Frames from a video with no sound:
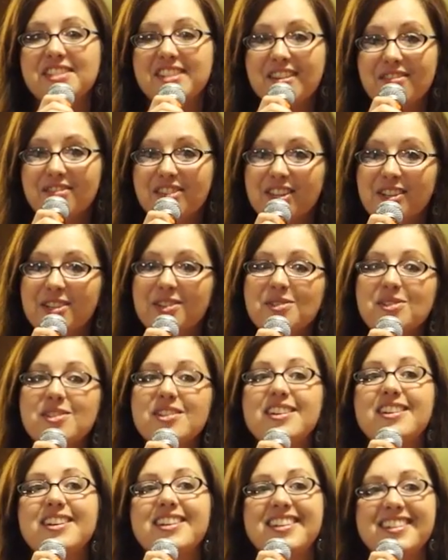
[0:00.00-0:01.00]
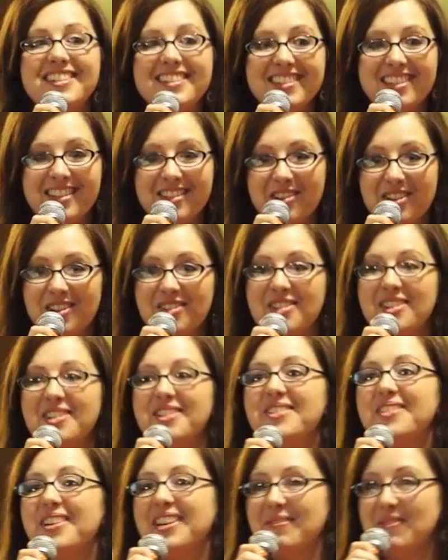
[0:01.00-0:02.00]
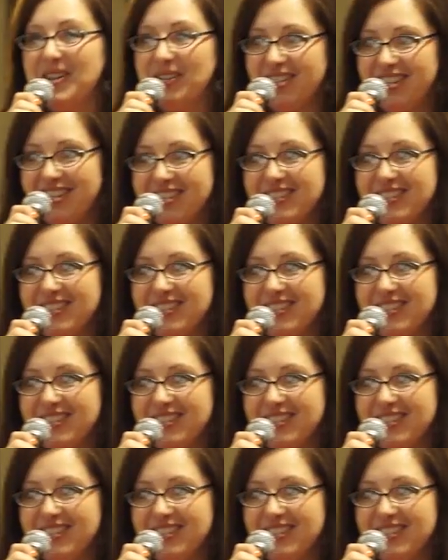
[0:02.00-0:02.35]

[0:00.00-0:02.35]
of stuff that goes on. I know I can